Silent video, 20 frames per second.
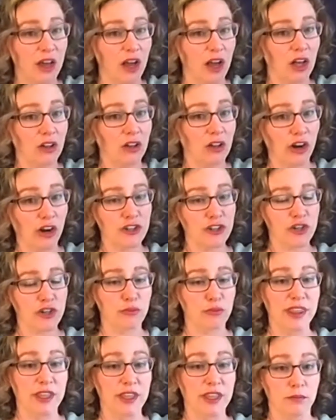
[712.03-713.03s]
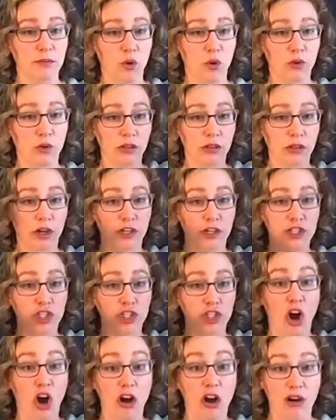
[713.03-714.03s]
a larger rhythm or a larger
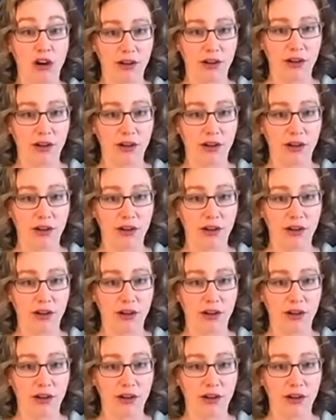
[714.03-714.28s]
arc.